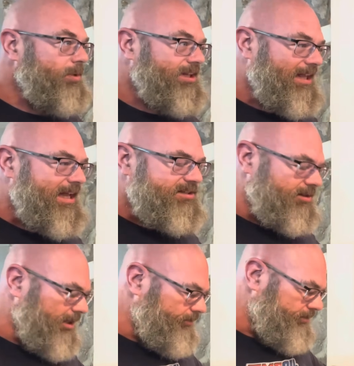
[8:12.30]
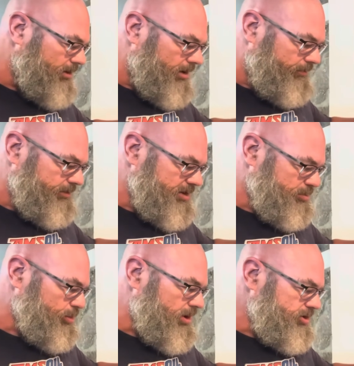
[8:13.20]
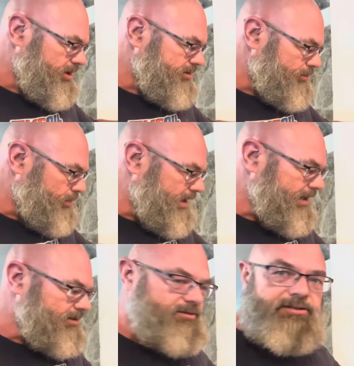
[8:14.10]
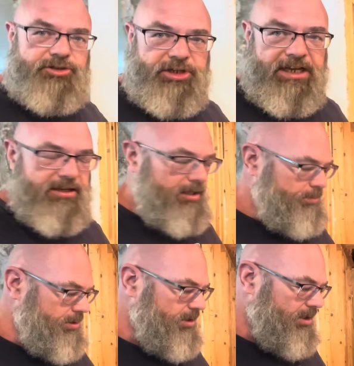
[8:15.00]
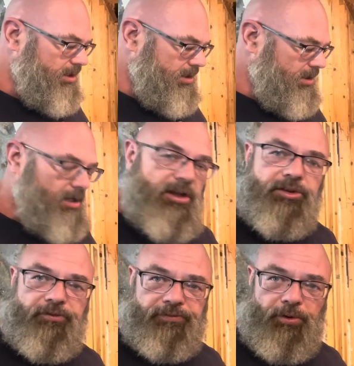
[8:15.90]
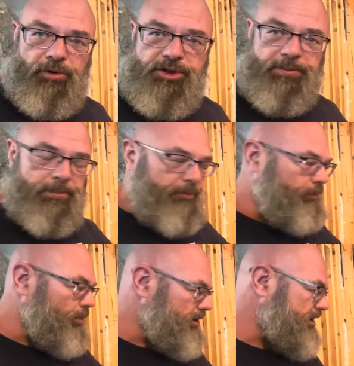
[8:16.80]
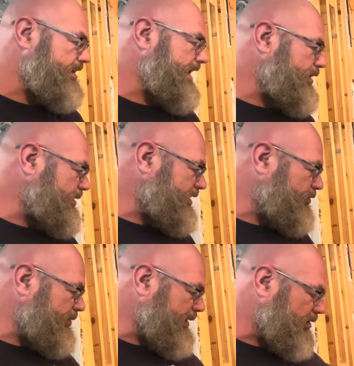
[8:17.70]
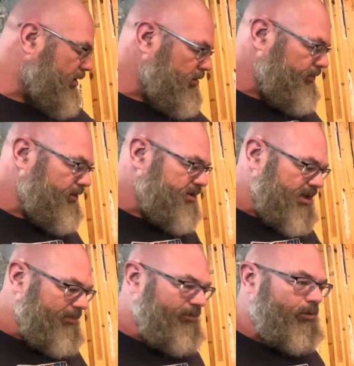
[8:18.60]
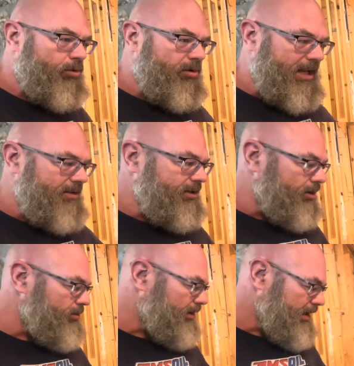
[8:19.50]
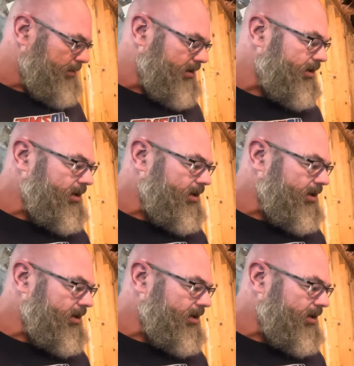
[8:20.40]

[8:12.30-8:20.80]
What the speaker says: last left off on this project, we had to jack up the floors, but before we did that, we had to rip out all of the subfloor and the underlayment,